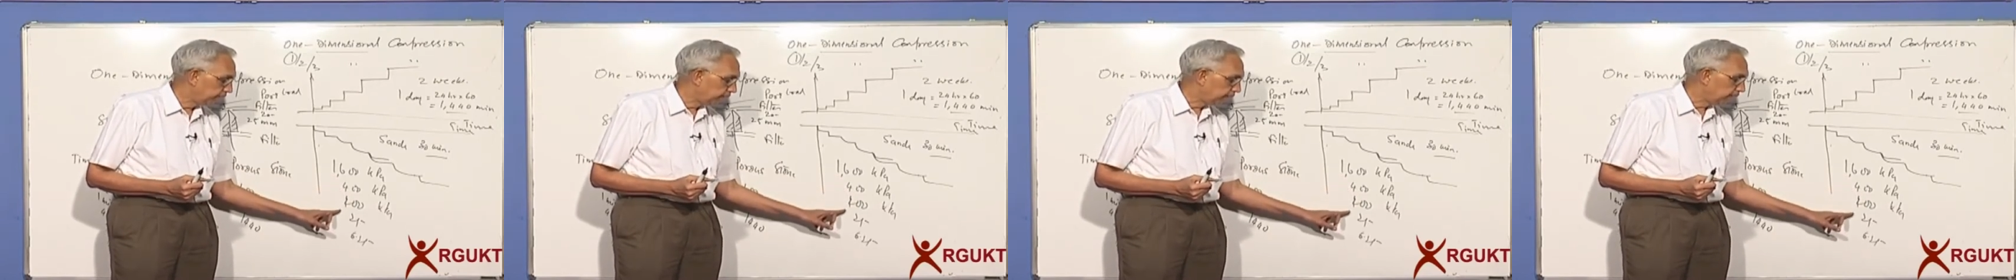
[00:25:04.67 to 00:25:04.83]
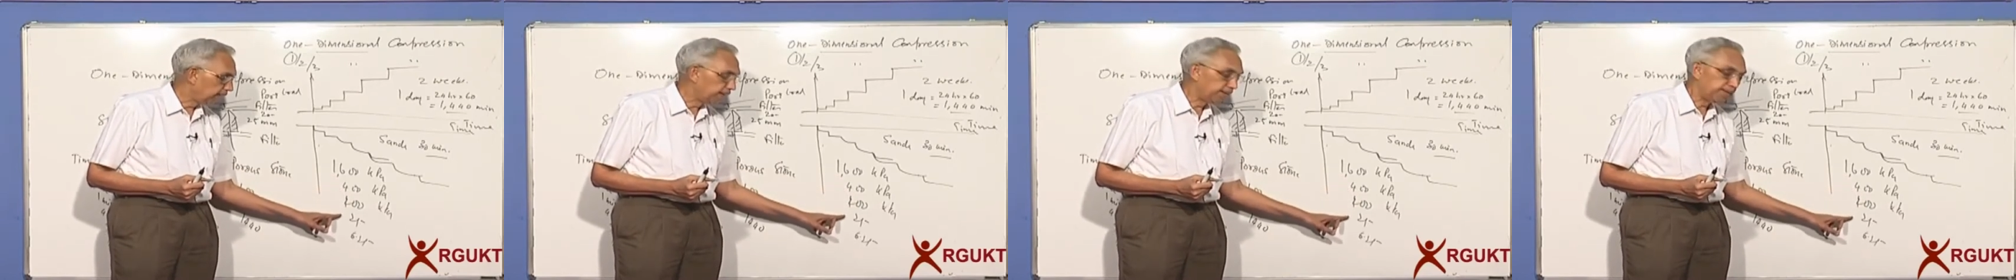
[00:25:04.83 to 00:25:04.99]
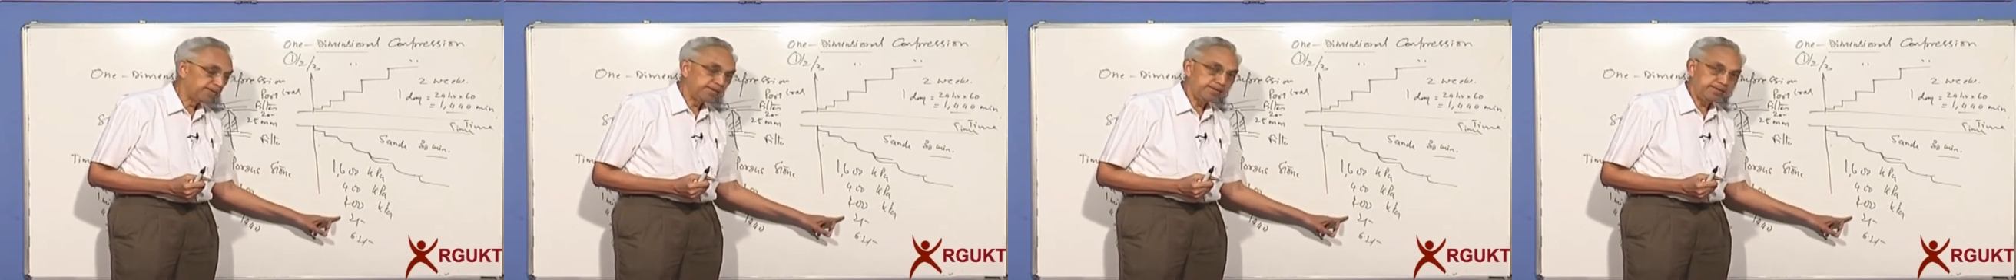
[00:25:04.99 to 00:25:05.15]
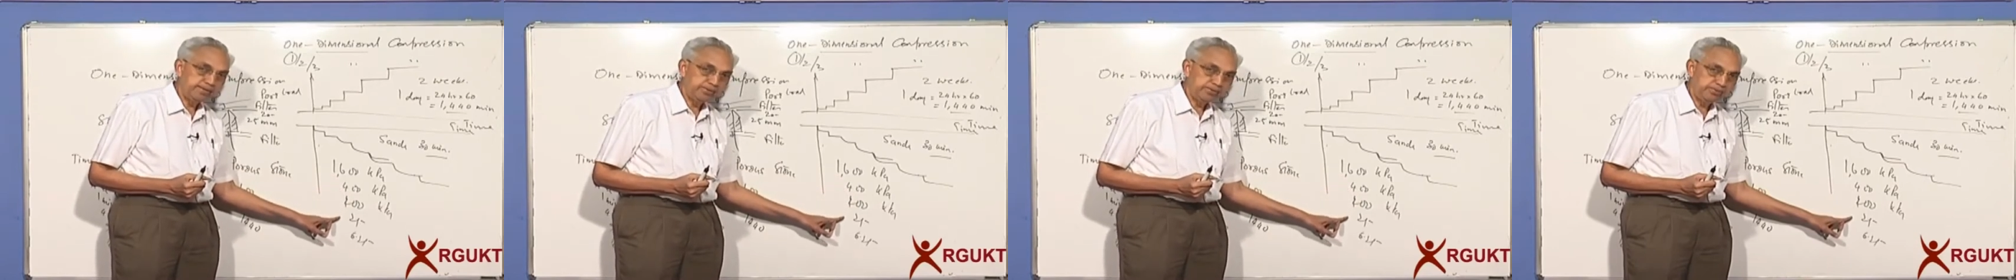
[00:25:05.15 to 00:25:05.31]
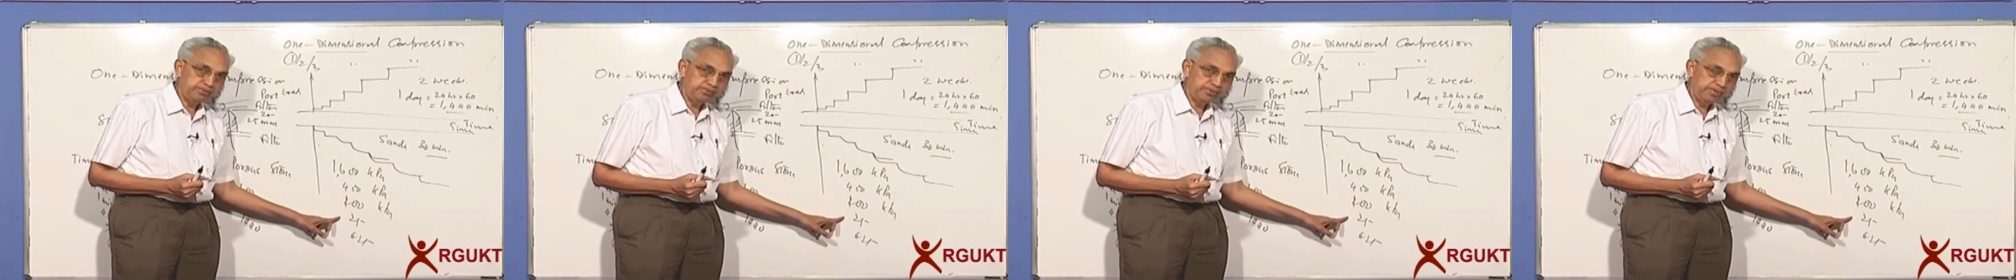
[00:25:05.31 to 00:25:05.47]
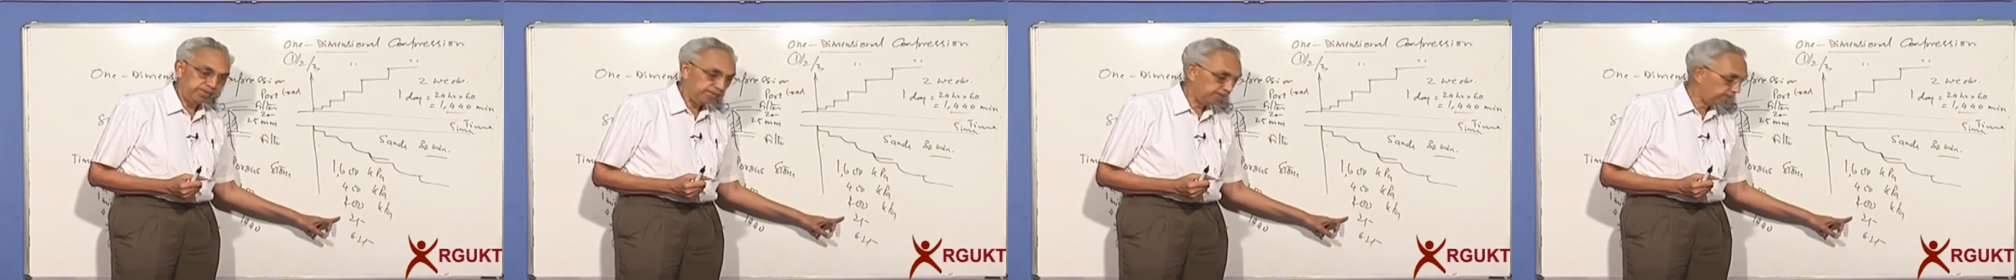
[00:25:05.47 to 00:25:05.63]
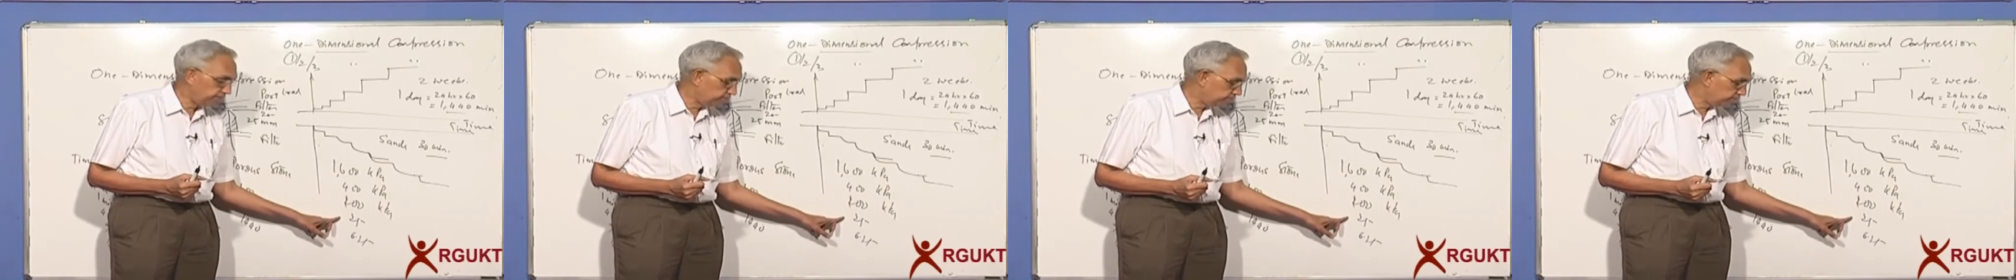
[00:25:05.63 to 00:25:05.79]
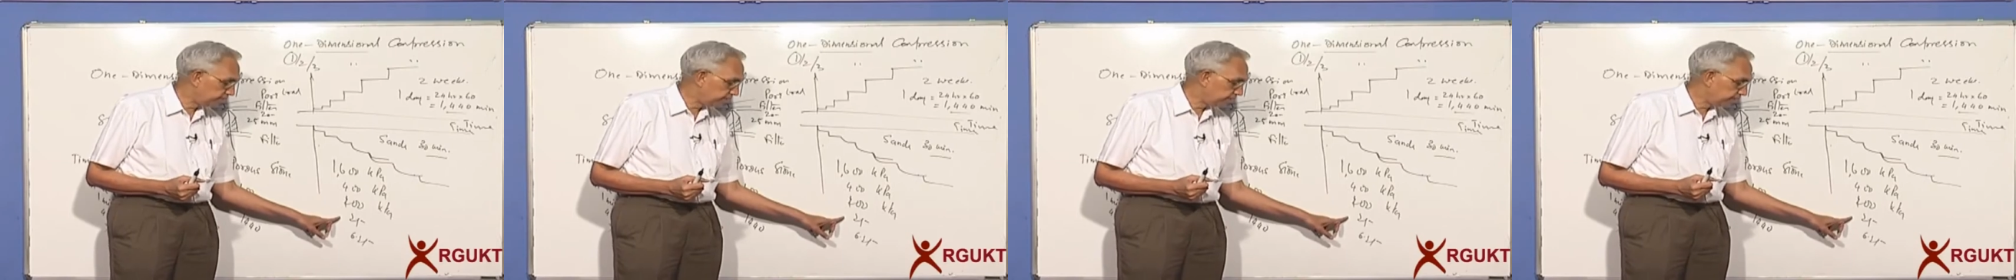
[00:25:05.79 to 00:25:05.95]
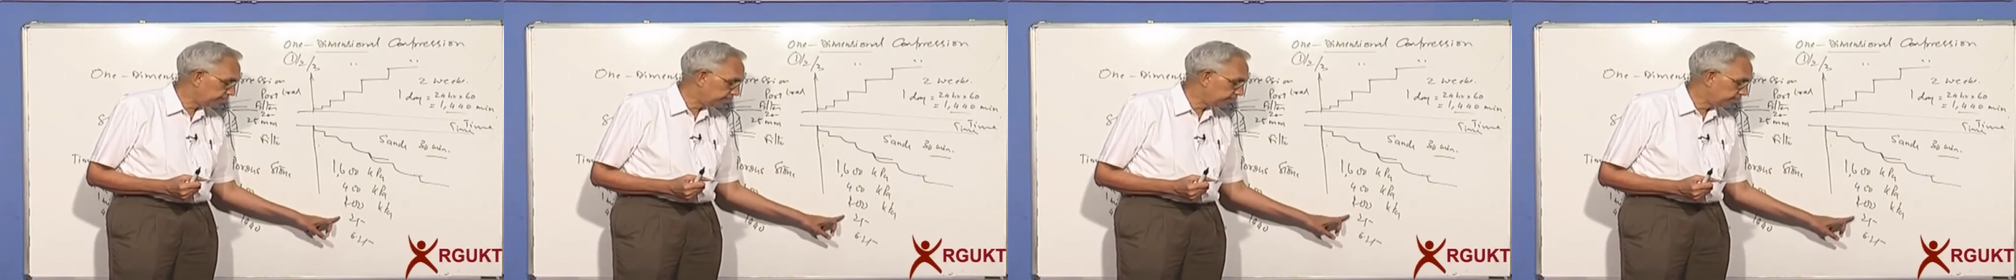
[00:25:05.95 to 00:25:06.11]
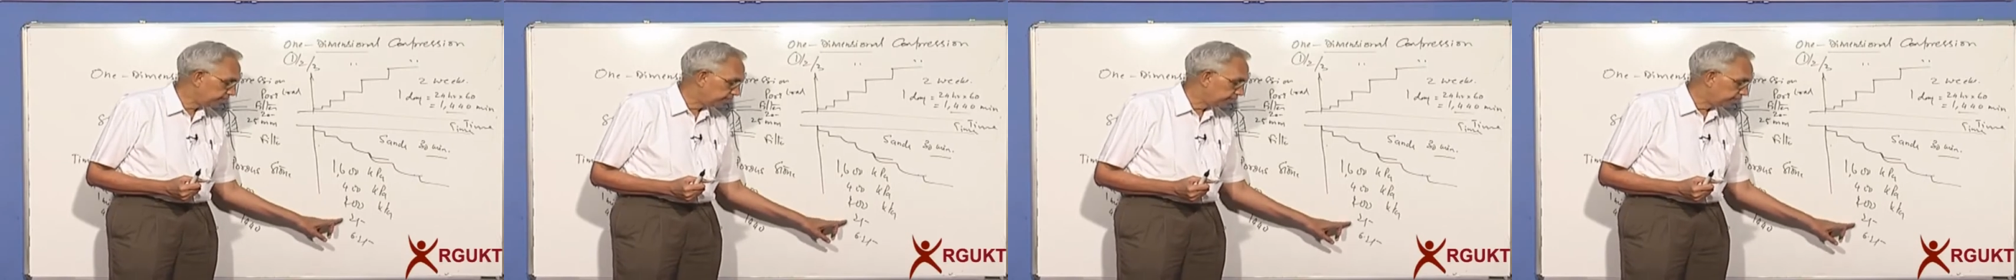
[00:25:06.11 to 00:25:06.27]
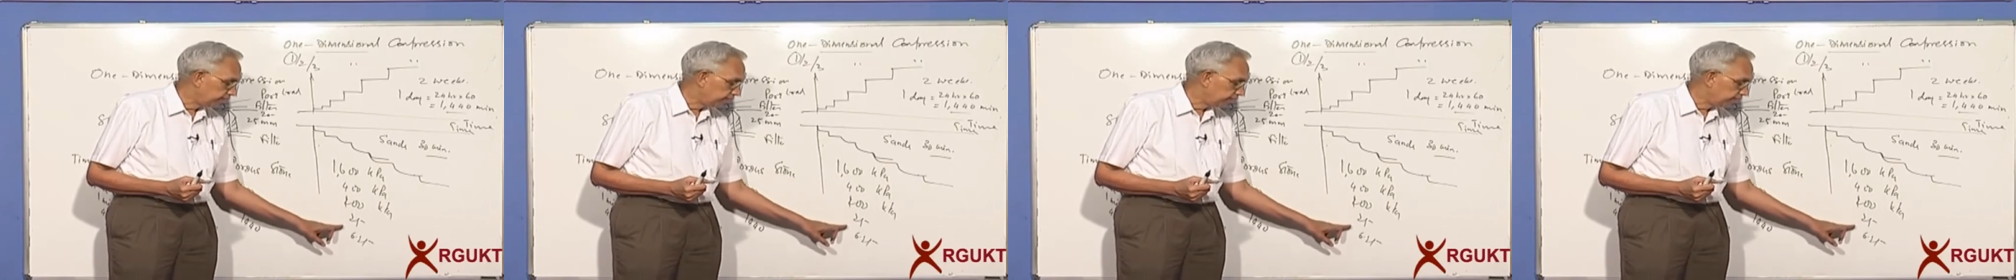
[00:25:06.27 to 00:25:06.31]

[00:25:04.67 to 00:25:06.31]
100 to 25,